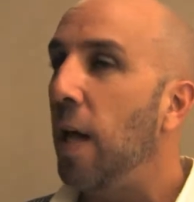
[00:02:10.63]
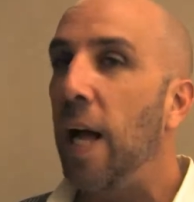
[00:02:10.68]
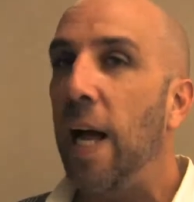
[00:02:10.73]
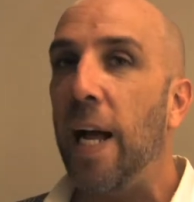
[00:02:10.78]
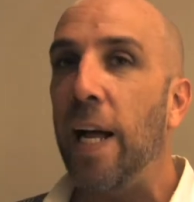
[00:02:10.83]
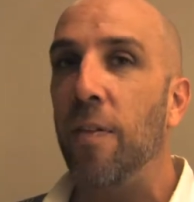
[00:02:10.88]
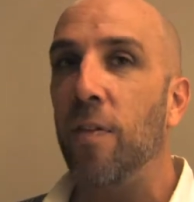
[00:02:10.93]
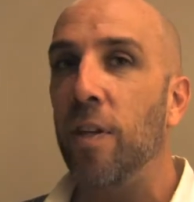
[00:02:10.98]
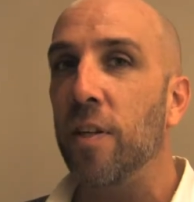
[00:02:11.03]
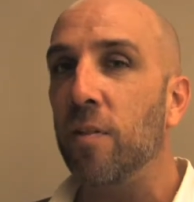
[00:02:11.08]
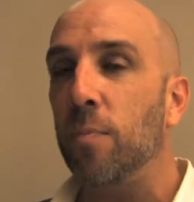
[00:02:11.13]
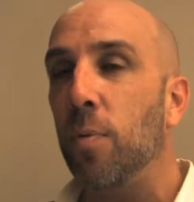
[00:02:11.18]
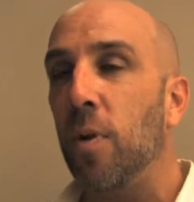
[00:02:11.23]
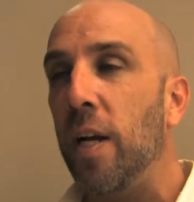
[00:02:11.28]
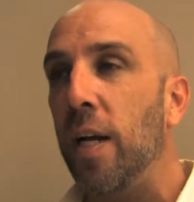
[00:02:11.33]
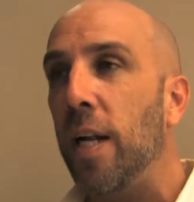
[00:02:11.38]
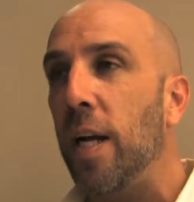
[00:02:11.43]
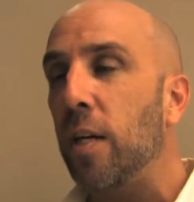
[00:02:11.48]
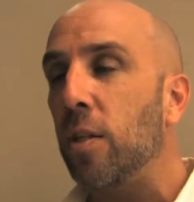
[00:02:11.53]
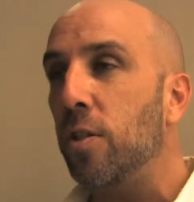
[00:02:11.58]
And this
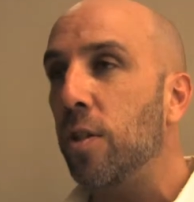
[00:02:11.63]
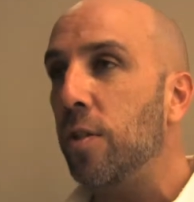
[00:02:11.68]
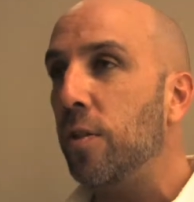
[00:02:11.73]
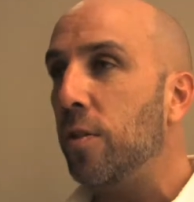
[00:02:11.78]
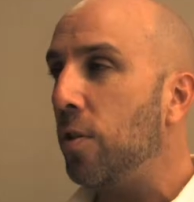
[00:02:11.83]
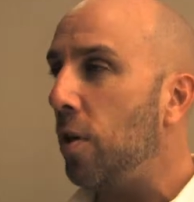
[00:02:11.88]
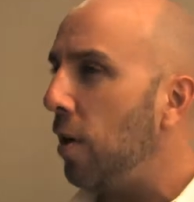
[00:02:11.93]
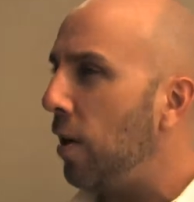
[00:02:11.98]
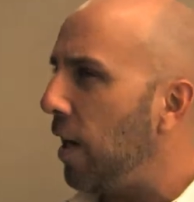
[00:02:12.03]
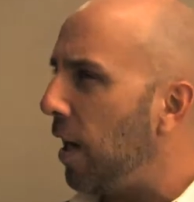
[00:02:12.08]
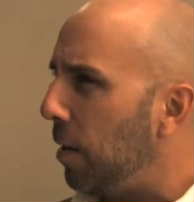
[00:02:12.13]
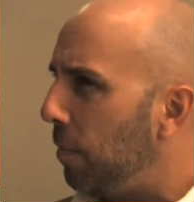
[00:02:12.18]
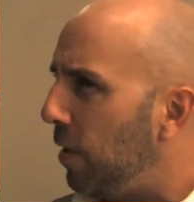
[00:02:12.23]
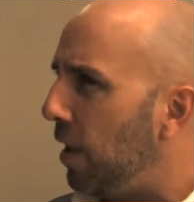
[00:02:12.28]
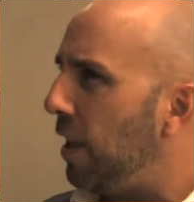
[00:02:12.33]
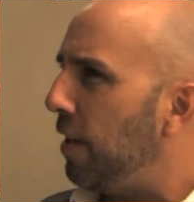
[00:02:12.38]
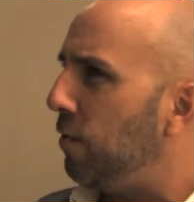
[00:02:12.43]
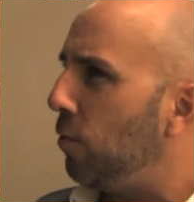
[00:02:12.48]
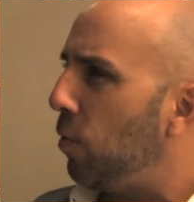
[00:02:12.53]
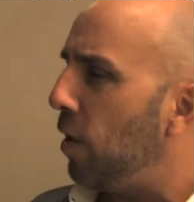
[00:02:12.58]
plan actually started, I
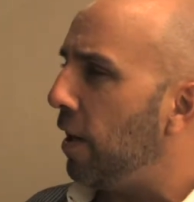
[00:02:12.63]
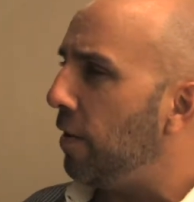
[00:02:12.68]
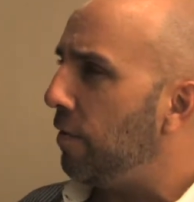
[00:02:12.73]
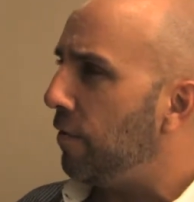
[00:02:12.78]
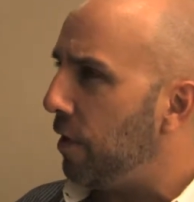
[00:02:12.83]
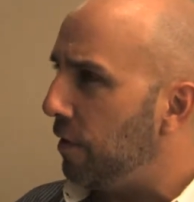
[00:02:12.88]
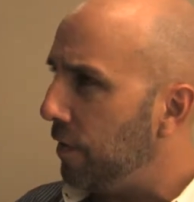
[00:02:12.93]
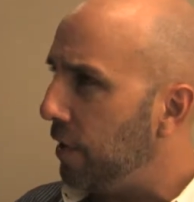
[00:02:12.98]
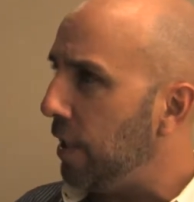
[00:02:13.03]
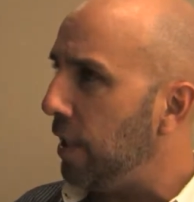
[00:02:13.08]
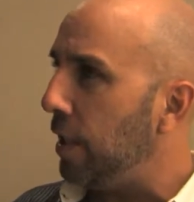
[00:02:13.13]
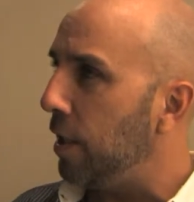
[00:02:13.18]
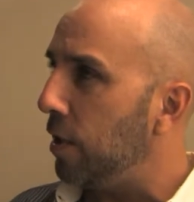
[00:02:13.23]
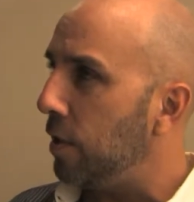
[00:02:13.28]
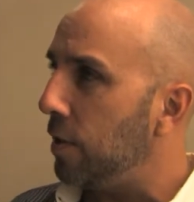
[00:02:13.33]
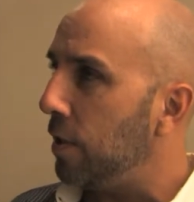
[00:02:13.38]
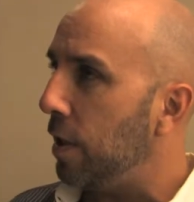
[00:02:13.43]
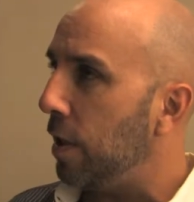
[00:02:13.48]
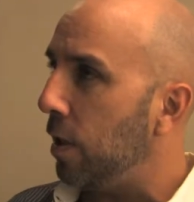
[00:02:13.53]
believe, 15 years ago?